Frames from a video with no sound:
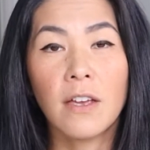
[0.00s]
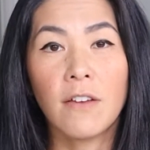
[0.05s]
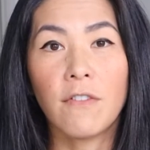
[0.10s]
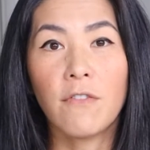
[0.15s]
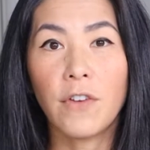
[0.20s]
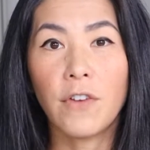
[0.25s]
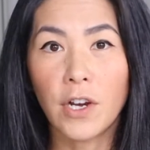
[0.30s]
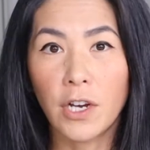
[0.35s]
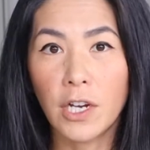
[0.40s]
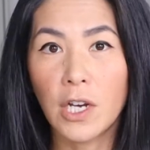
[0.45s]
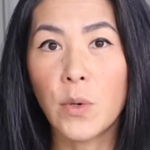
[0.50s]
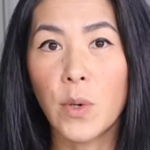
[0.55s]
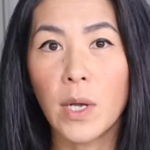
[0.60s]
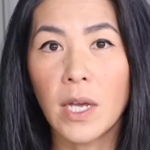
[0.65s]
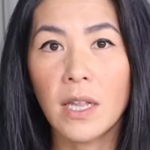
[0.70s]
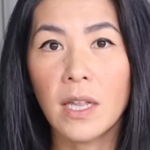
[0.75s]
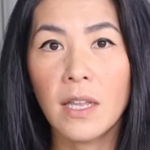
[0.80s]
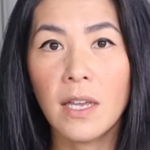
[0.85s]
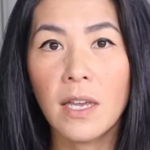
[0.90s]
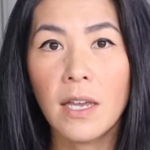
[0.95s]
very
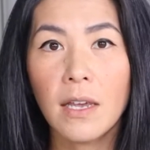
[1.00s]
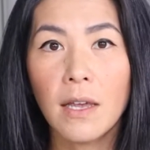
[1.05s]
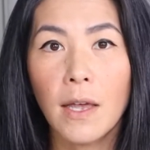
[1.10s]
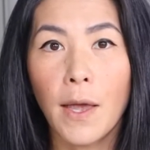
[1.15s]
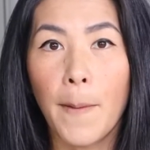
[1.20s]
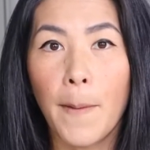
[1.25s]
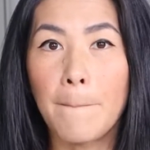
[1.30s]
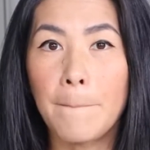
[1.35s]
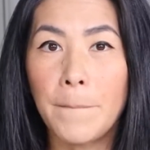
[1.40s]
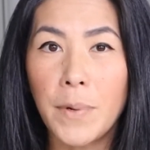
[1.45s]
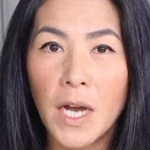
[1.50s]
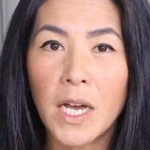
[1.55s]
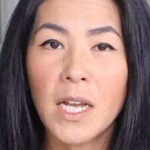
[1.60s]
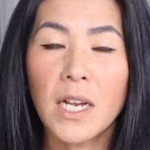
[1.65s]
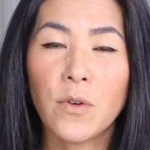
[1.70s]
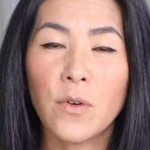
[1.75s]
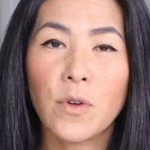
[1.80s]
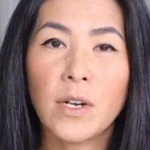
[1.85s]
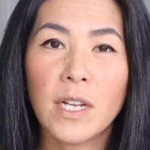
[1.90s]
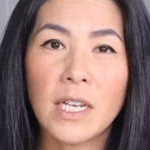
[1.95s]
quickly,
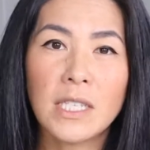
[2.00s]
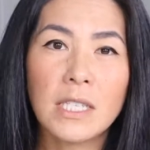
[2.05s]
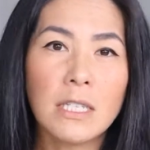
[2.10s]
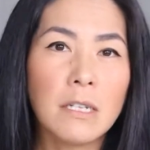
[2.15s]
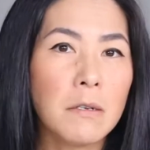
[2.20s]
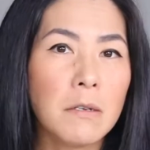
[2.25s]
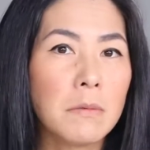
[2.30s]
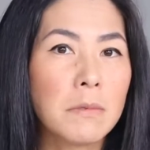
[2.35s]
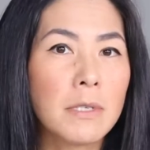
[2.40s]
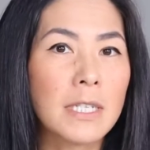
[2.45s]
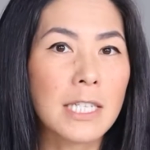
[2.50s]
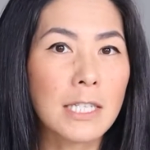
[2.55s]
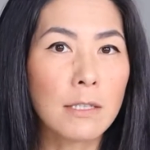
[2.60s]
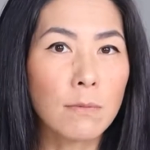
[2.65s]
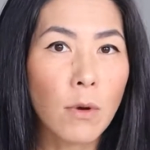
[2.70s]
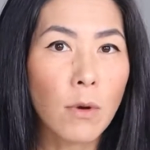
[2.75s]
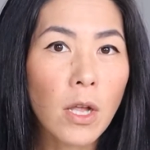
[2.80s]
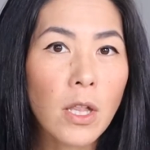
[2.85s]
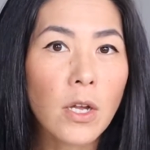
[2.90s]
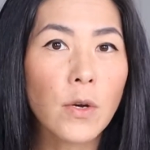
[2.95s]
but when I send them to
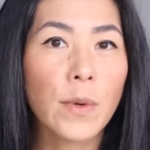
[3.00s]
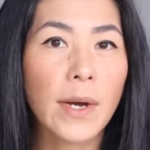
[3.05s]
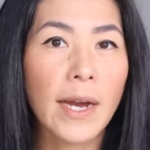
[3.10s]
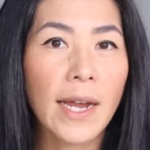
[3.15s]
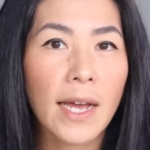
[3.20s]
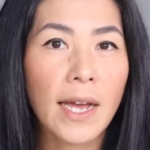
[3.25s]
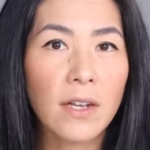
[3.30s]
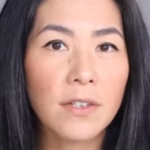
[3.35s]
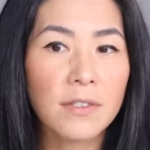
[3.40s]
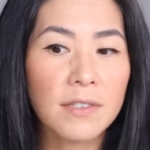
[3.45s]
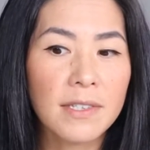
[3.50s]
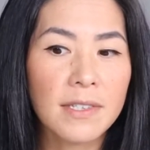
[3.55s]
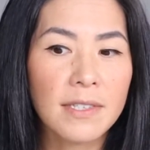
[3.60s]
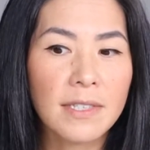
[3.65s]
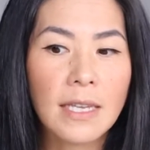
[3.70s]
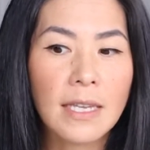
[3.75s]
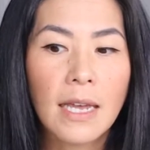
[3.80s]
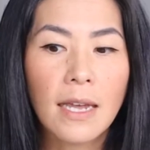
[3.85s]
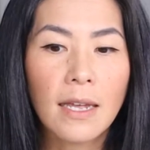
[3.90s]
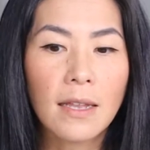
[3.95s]
smaller
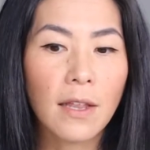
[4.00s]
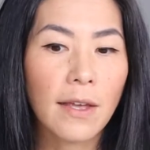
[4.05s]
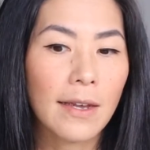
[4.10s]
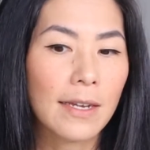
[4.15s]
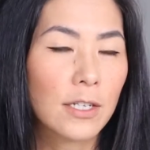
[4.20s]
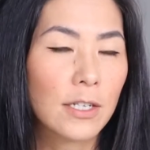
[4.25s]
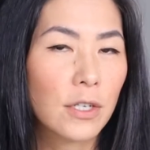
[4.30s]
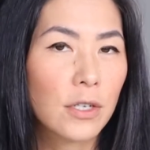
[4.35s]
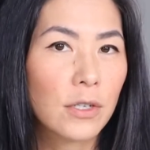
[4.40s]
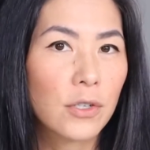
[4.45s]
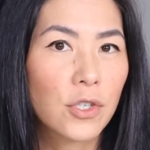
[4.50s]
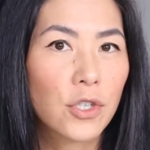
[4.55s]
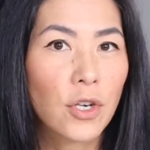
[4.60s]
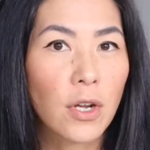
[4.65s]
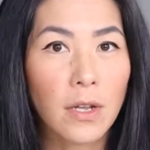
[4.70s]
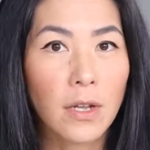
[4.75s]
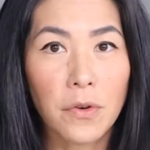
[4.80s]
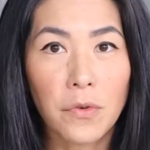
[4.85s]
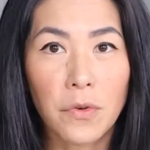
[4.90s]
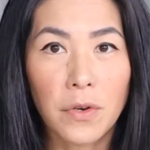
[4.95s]
warehouses like
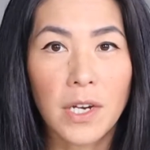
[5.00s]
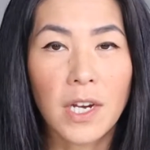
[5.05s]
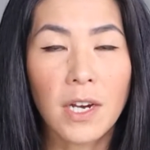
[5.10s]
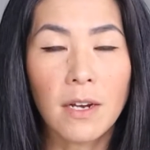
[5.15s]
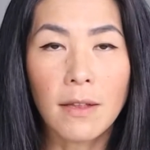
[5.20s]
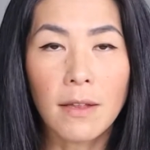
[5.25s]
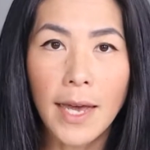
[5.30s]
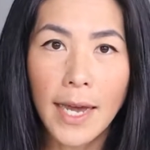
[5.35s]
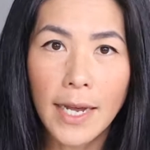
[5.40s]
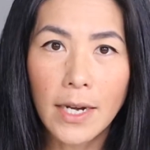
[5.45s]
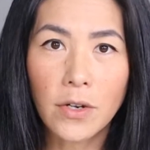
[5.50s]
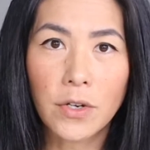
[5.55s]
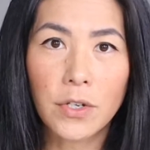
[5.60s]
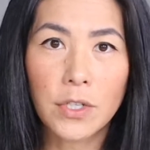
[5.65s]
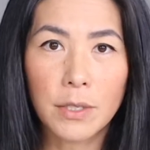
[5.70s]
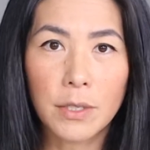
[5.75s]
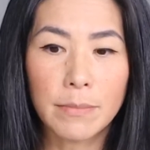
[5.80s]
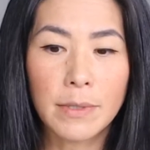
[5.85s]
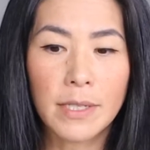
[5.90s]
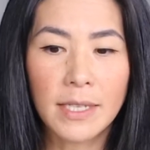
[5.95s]
Charlotte, North Carolina or
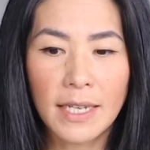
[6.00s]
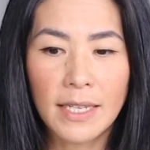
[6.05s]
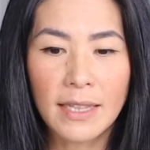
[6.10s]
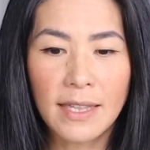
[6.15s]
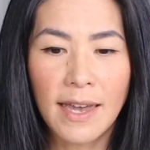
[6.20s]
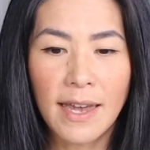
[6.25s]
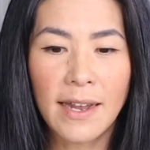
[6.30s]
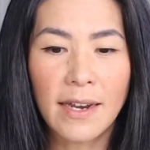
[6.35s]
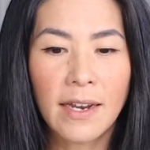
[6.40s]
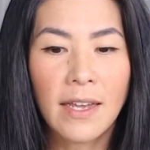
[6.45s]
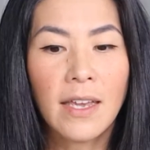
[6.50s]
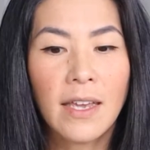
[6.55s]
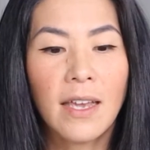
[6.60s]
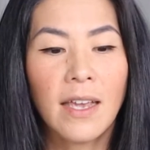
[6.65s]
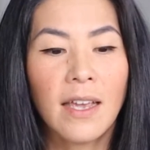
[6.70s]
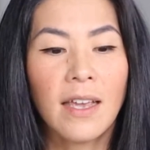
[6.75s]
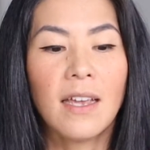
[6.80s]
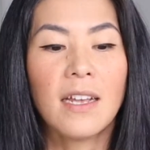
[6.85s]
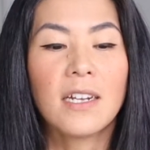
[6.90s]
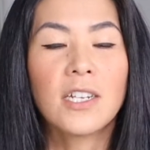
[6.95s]
something like that,
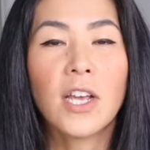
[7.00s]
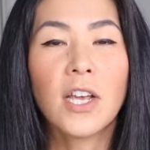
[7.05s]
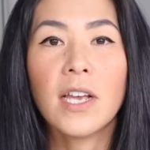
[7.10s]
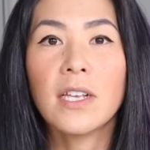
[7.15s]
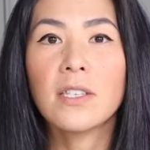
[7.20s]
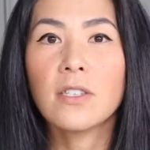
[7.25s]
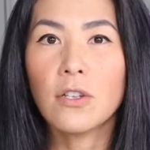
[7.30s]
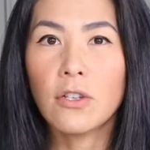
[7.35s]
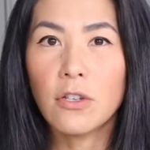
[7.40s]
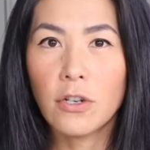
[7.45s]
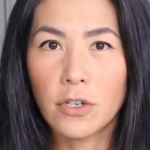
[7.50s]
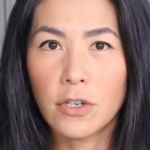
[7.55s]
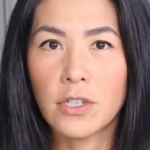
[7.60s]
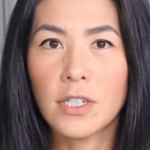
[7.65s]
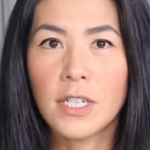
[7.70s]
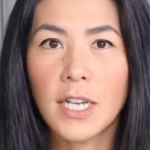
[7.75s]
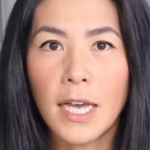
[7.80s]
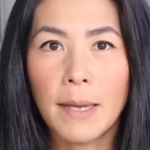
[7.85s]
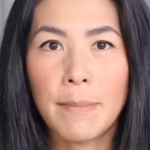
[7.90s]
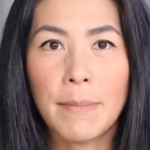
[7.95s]
it takes a
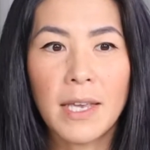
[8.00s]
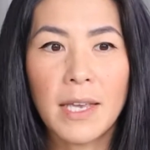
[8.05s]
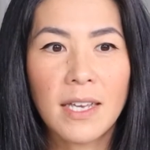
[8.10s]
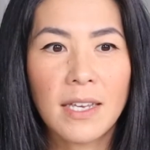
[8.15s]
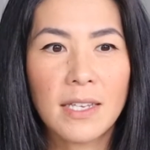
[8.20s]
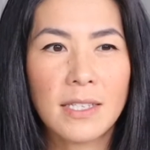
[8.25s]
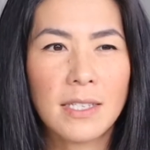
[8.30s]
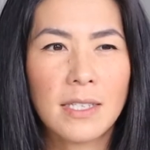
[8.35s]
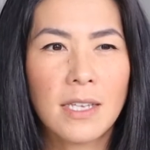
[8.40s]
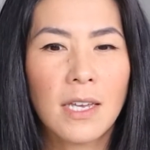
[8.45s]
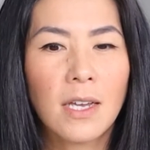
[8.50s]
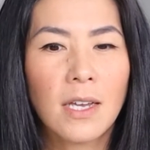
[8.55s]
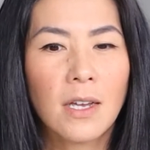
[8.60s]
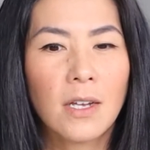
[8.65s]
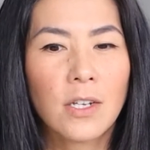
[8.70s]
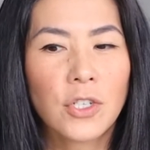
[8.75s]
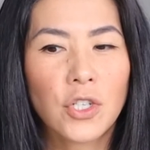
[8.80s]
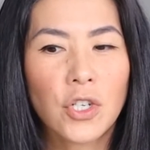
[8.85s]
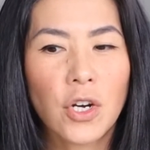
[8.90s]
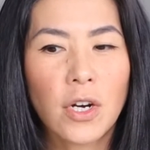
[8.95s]
longer time because
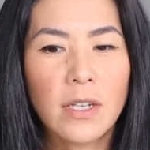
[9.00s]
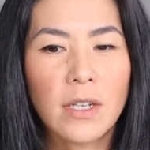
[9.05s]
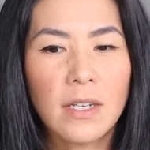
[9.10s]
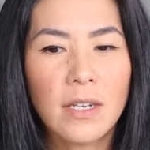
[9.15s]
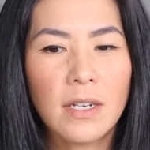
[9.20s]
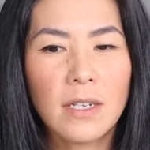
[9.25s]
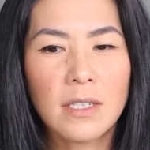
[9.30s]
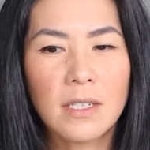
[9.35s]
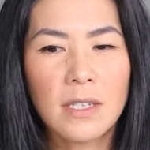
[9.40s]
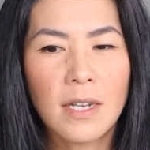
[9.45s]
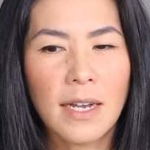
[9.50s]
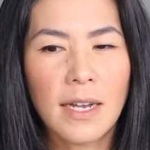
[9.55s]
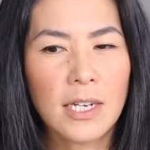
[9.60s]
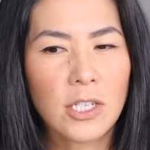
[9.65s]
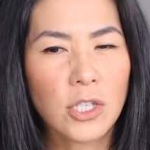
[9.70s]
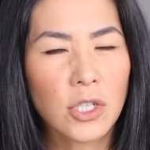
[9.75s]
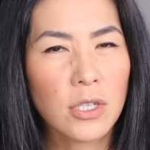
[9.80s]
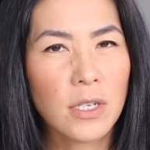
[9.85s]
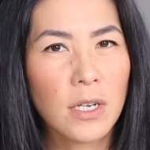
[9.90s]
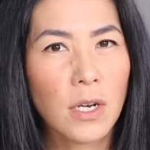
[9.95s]
Charlotte is not
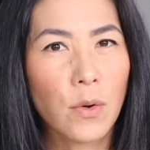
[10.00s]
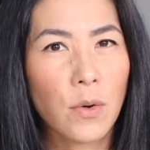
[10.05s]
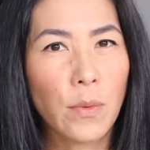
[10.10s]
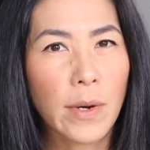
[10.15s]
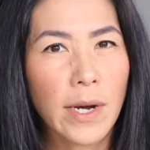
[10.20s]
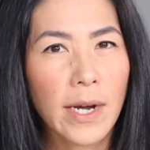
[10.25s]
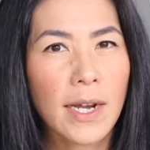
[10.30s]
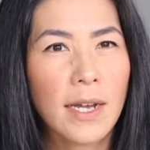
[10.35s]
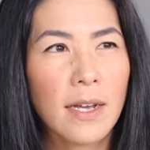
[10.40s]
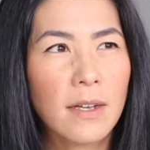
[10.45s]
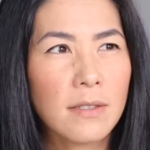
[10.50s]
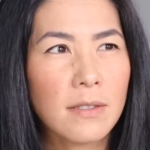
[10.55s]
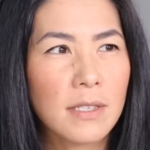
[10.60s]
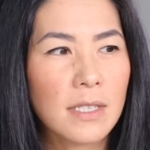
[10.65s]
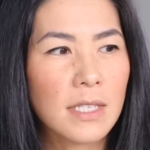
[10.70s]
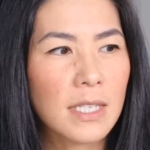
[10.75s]
actually a warehouse.